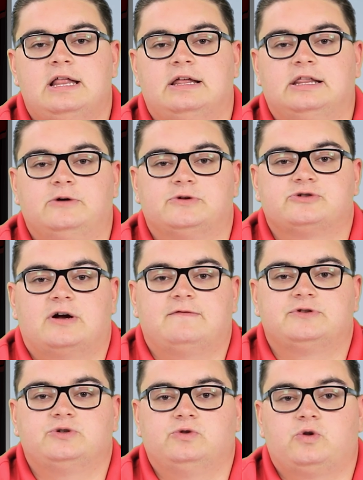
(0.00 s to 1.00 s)
Then they will travel
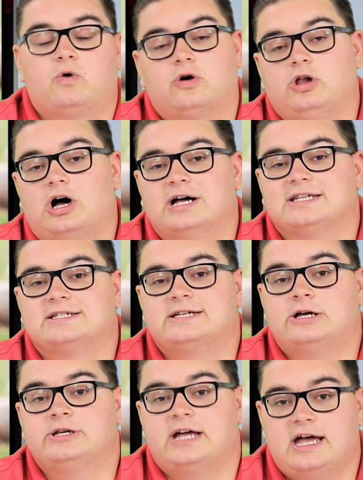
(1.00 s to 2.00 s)
to Laurel on
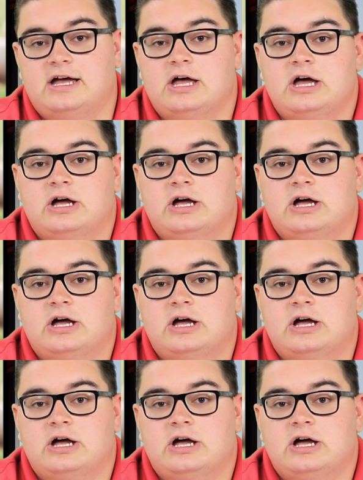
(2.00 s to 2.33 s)
Sunday